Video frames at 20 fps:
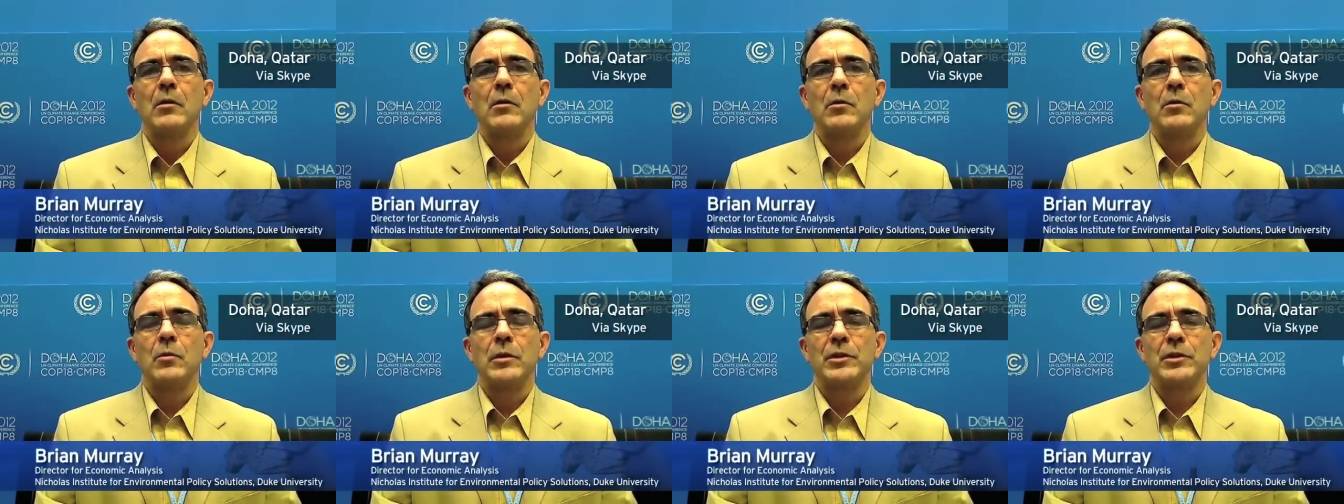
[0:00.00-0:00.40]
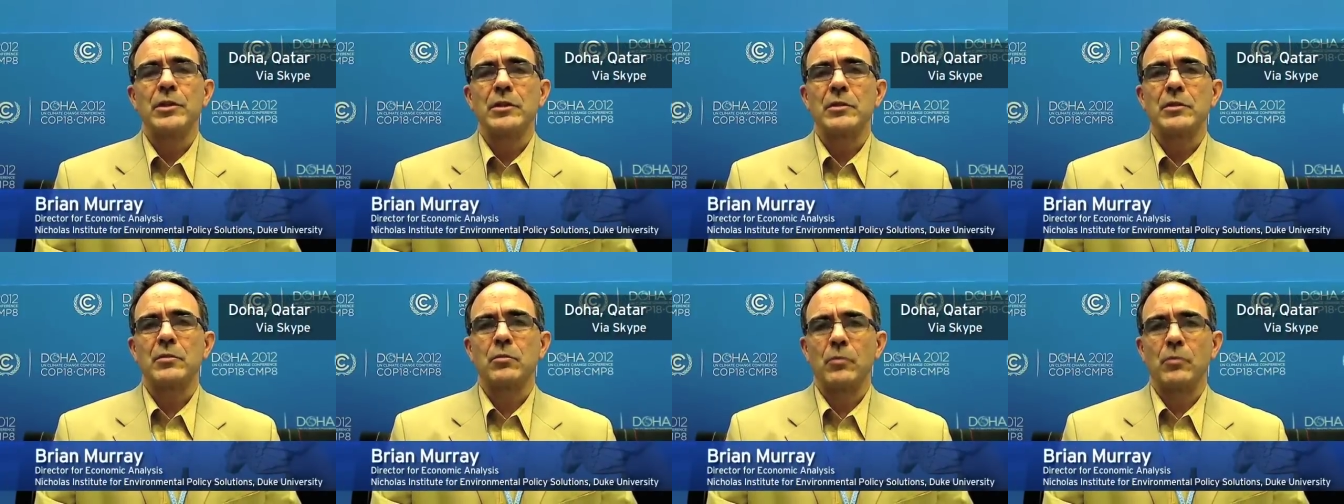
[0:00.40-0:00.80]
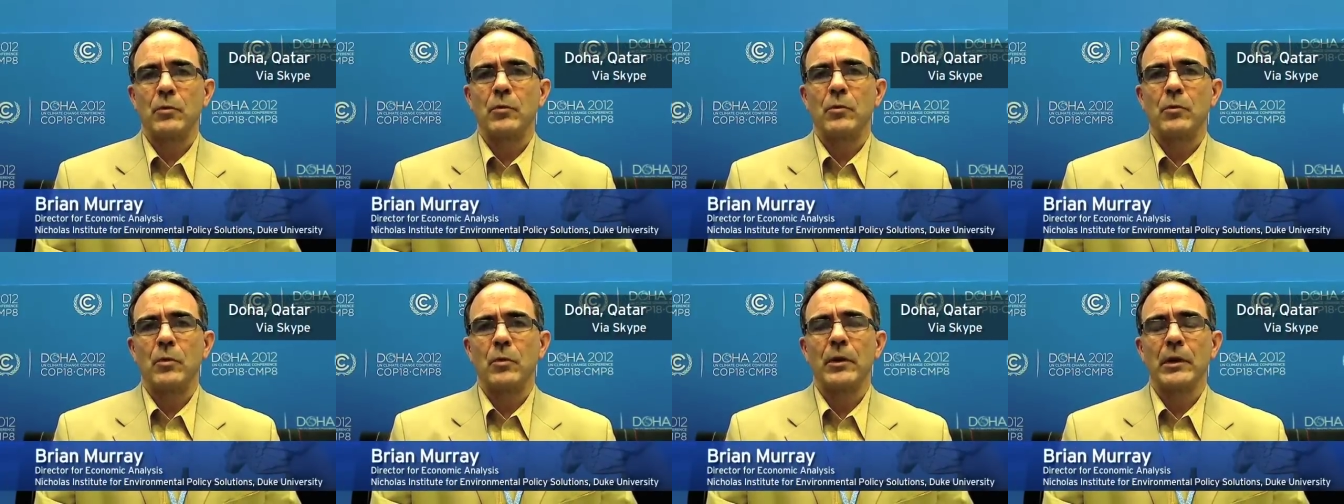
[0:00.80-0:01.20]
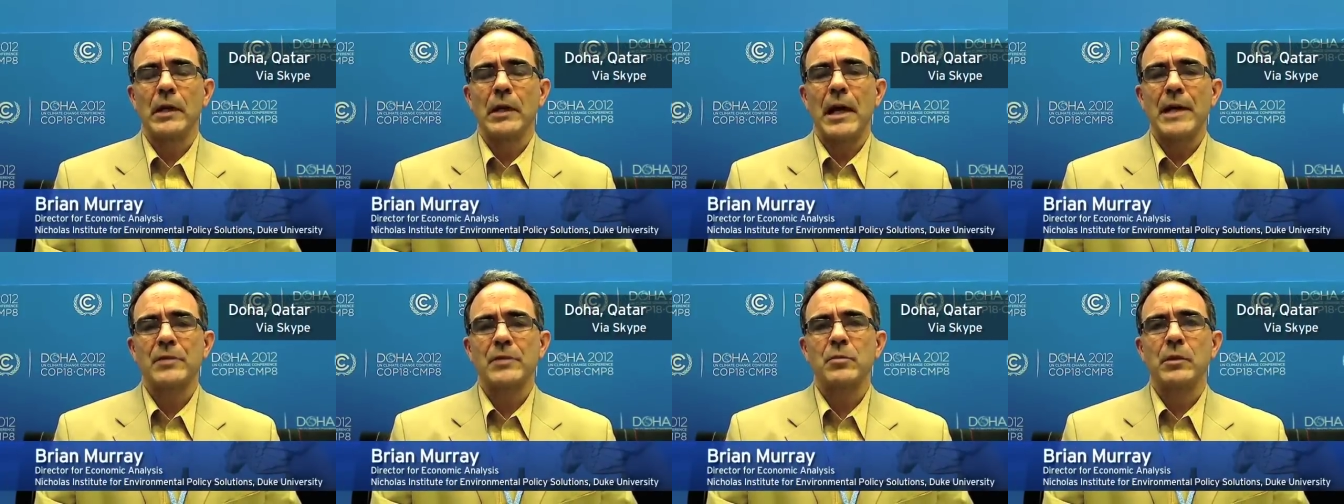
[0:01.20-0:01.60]
which is where the
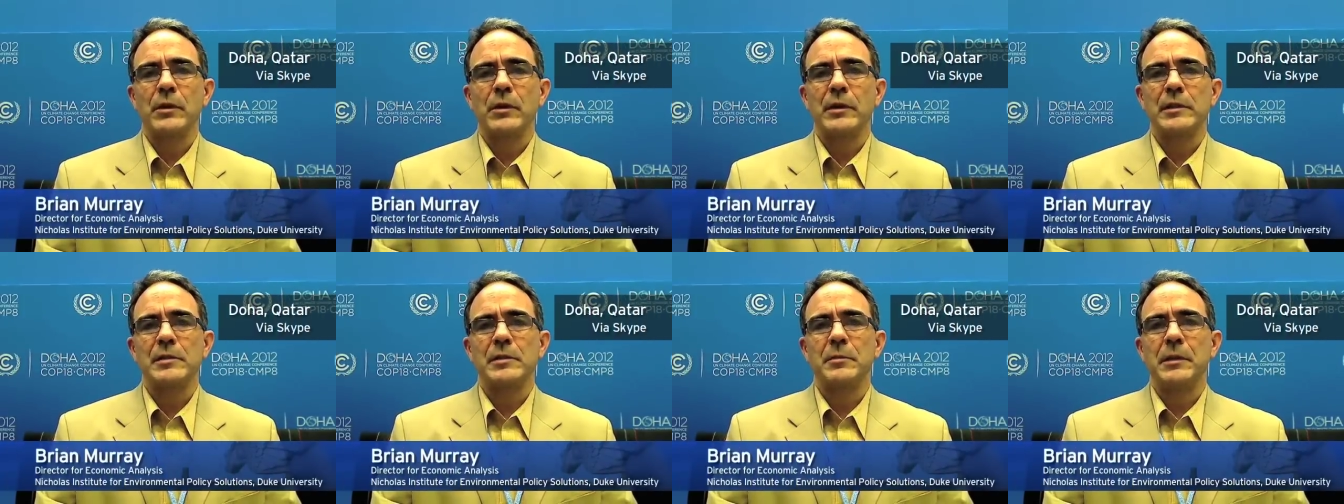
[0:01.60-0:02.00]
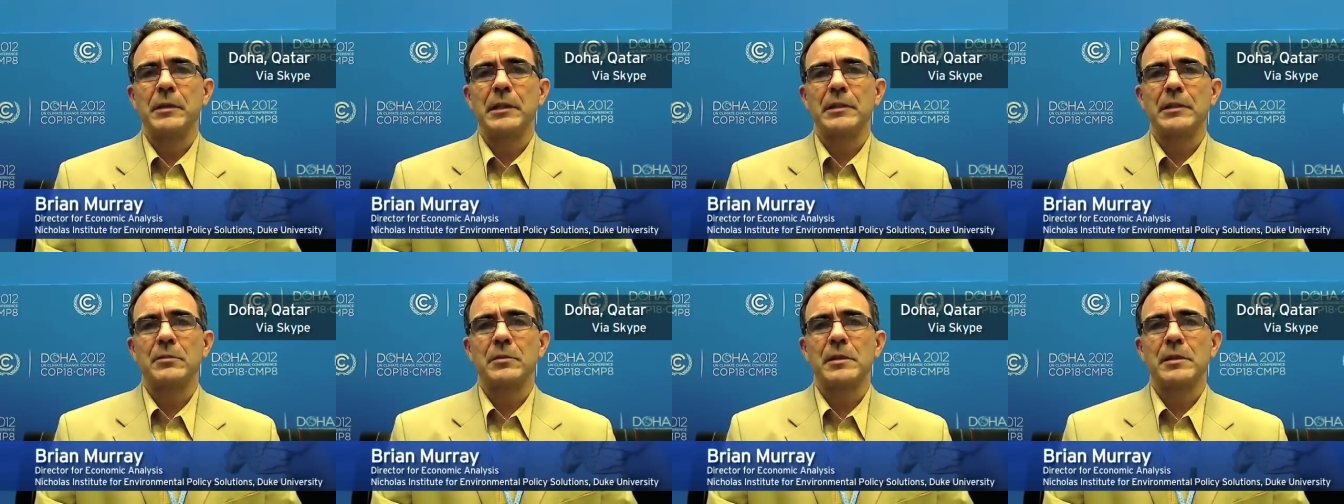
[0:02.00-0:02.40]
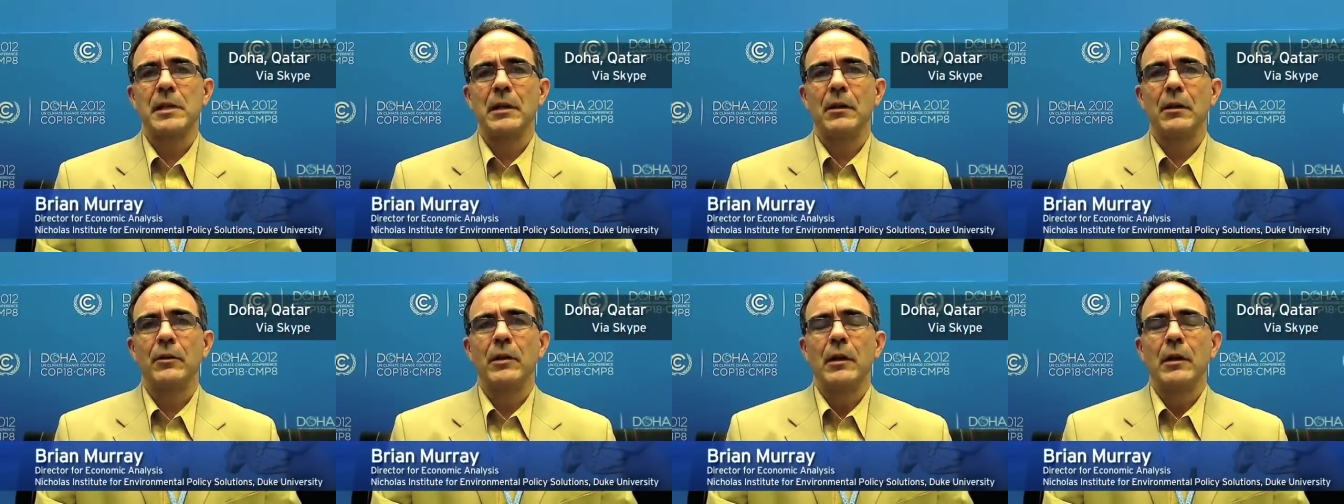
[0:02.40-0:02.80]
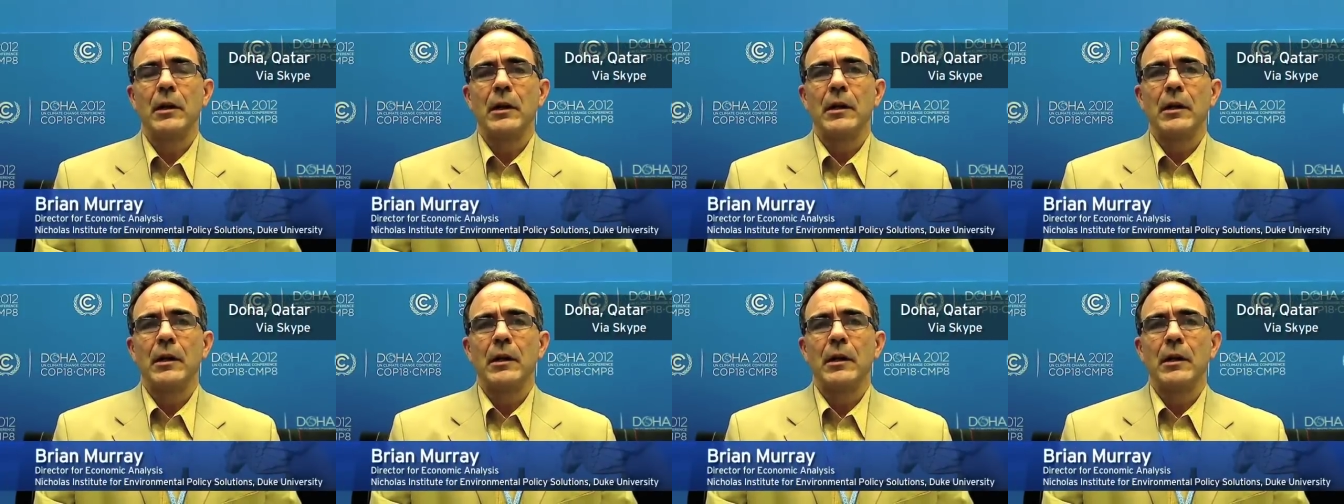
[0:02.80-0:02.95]
last one of these meetings was held,